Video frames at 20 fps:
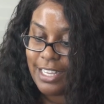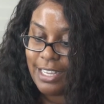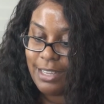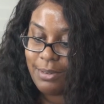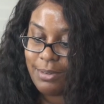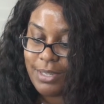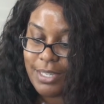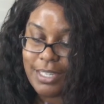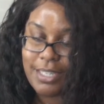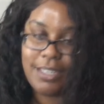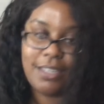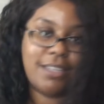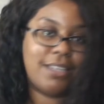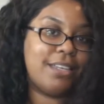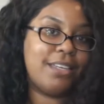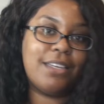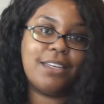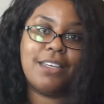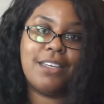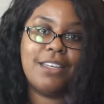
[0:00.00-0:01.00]

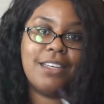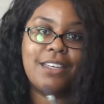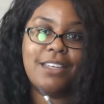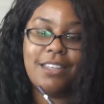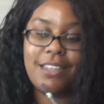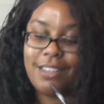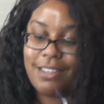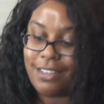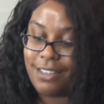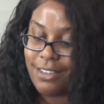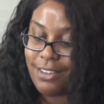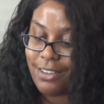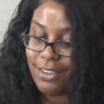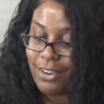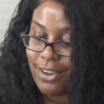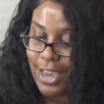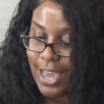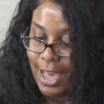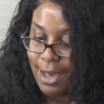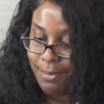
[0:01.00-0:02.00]
Ipsy.
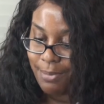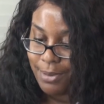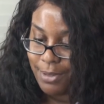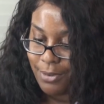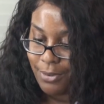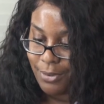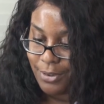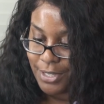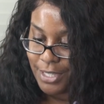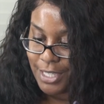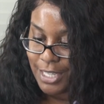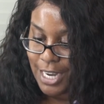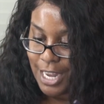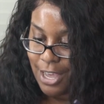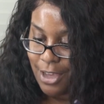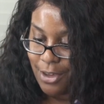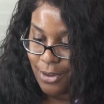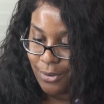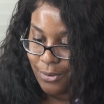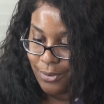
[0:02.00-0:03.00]
Your app is going
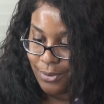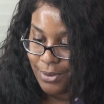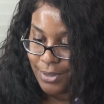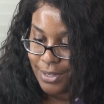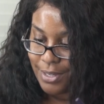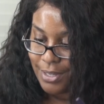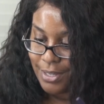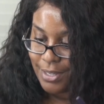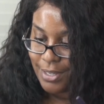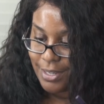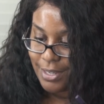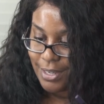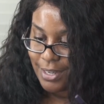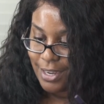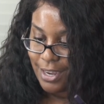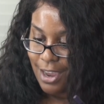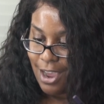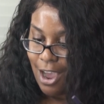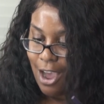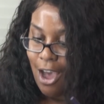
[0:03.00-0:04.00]
slow.
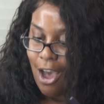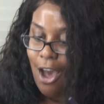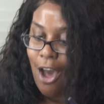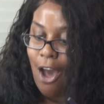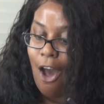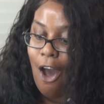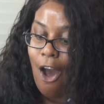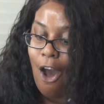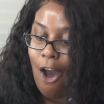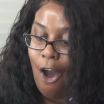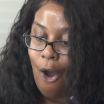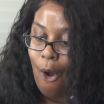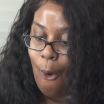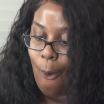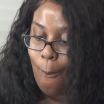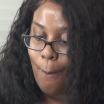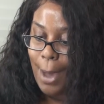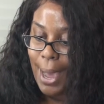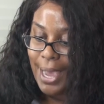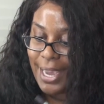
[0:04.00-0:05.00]

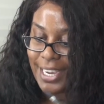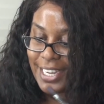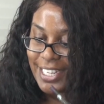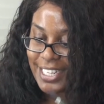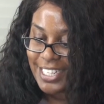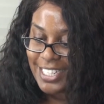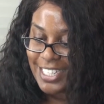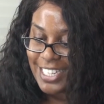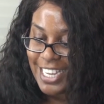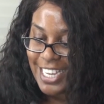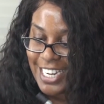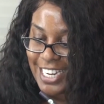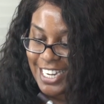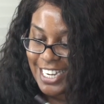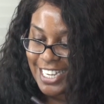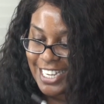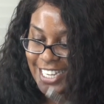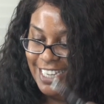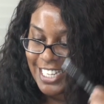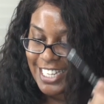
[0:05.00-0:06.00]
Oh my goodness, it
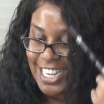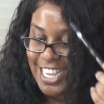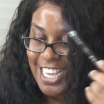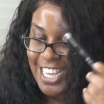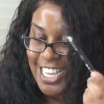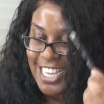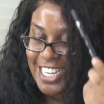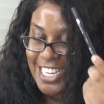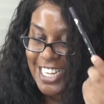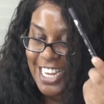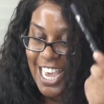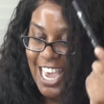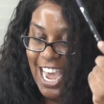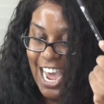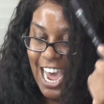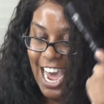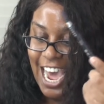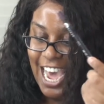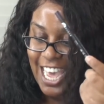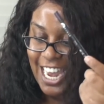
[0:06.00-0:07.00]
is. It is a
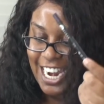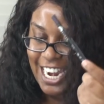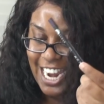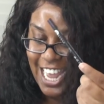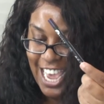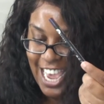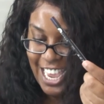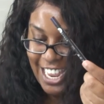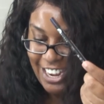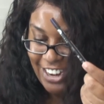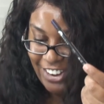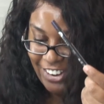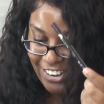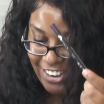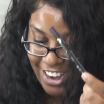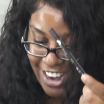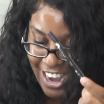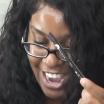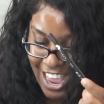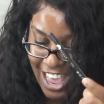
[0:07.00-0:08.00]
eyeliner.
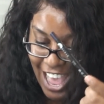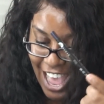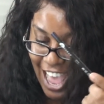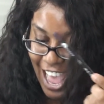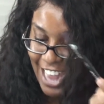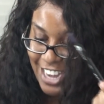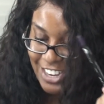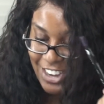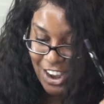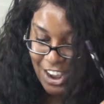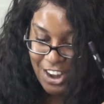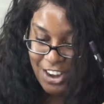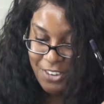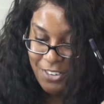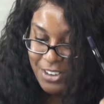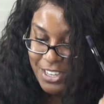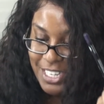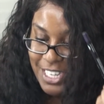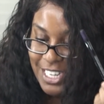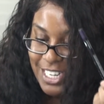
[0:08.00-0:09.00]
I thought it
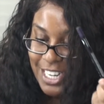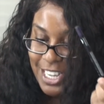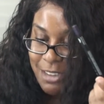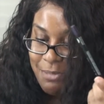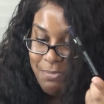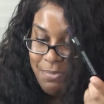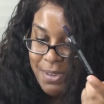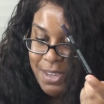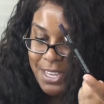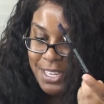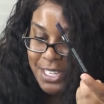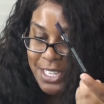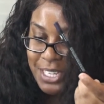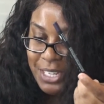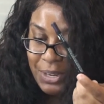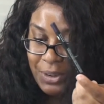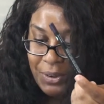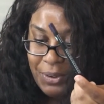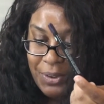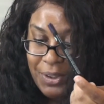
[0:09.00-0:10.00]
was a lip
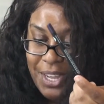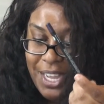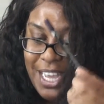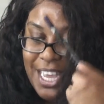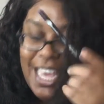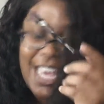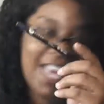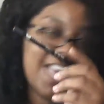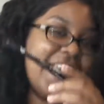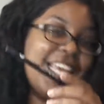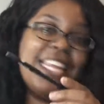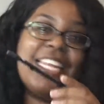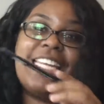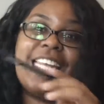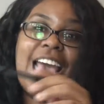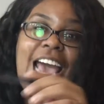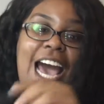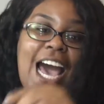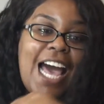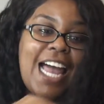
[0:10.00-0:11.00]
pencil. It is
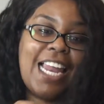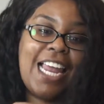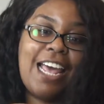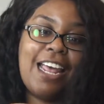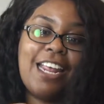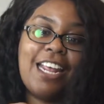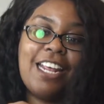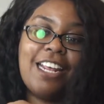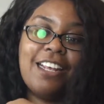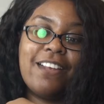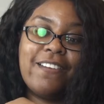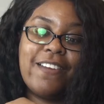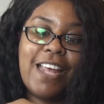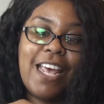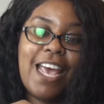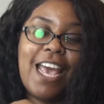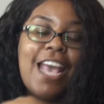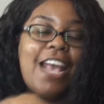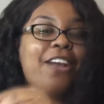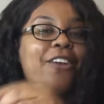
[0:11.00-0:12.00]
a eyeliner. It is
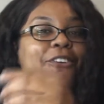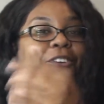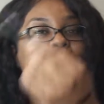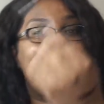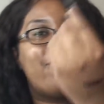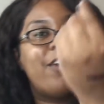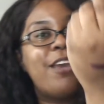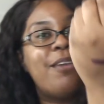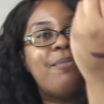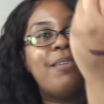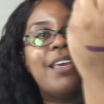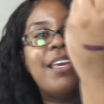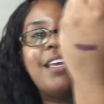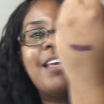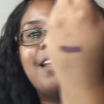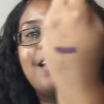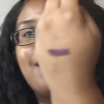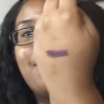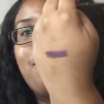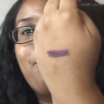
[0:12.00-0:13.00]
a
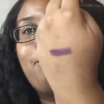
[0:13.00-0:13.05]
creamy